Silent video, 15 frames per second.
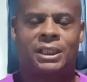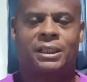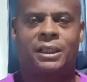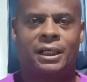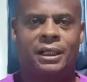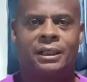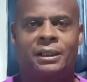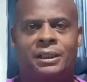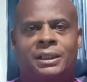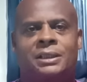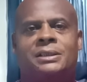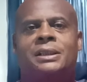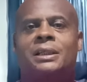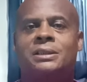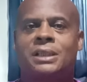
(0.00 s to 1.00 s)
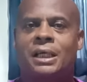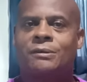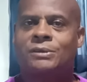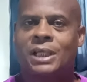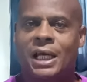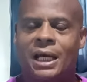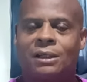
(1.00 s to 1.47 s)
Take care. Stay
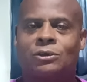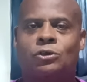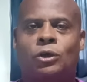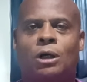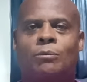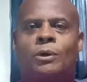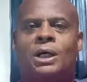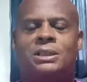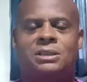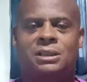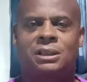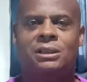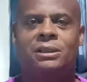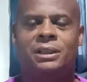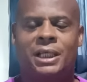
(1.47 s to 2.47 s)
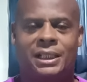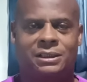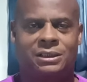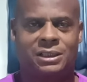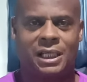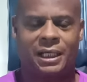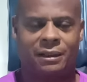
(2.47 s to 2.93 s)
safe. Stay out of trouble. I'll see you
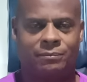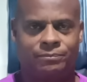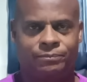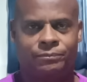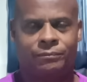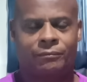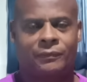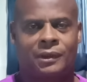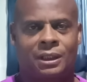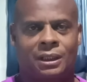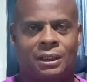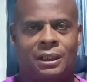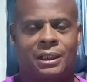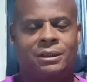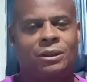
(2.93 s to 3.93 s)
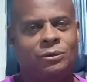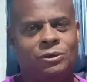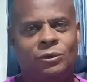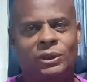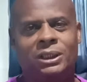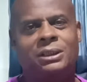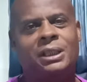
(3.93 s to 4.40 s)
next time. And don't
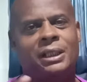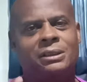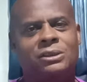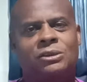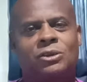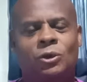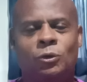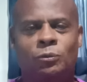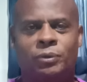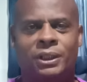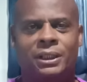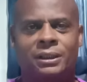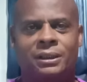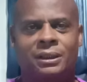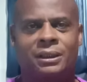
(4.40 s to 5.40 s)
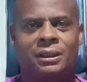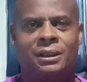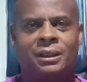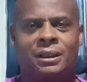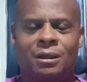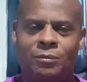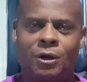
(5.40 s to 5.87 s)
do anything stupid.
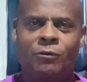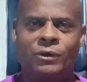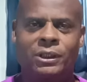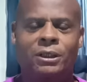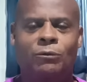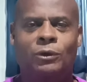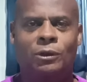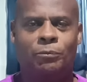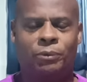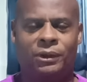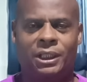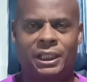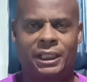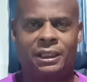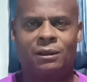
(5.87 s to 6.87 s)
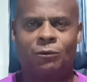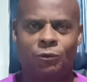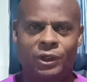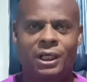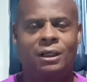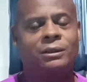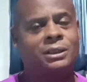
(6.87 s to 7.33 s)
Come over here with a plan, a
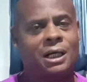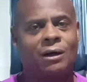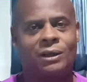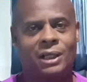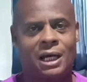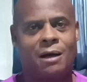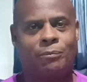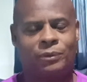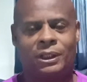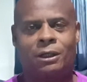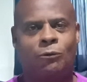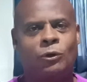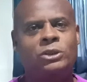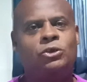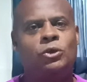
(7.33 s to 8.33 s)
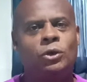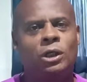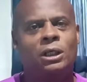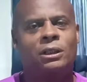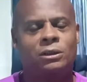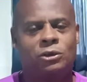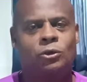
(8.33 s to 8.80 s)
well-thought-out plan. What you
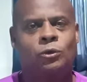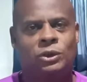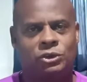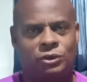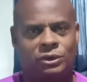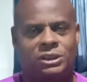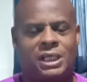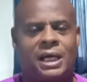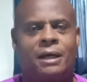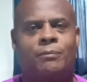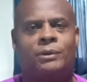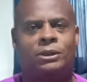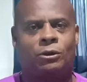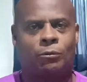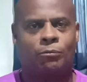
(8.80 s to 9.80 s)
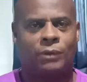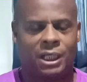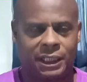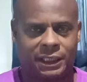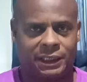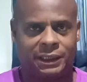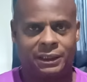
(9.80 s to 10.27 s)
going to do with your time and your
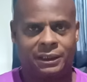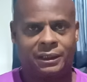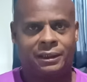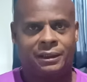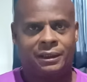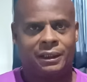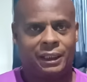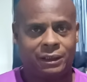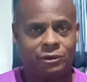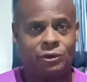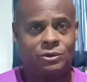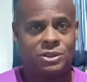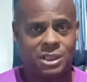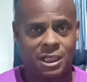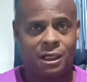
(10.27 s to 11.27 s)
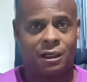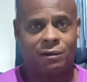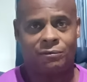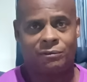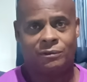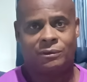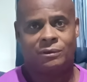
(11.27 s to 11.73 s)
money and
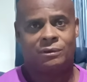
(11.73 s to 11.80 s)
yourself?